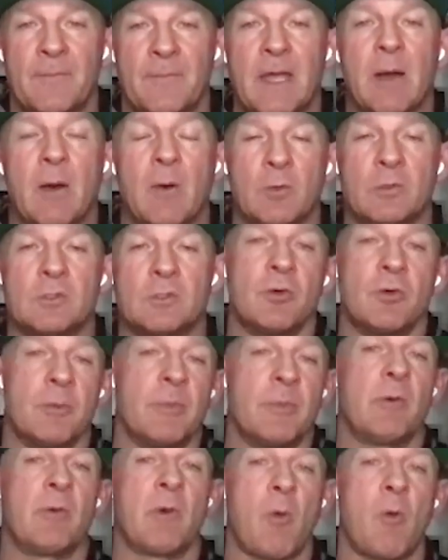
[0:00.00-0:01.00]
that was
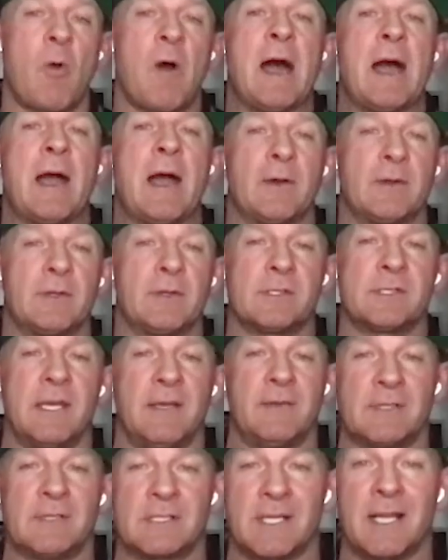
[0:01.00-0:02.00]
going to be required to
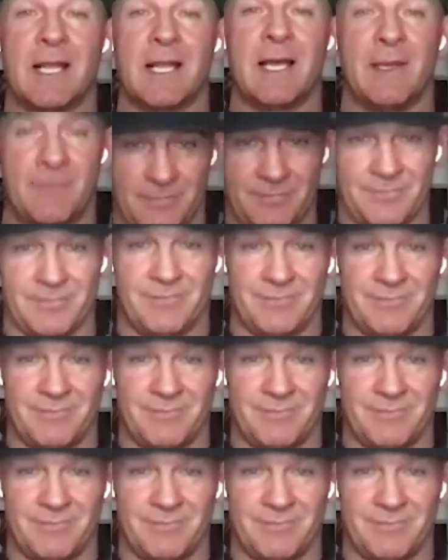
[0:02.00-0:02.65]
save his life.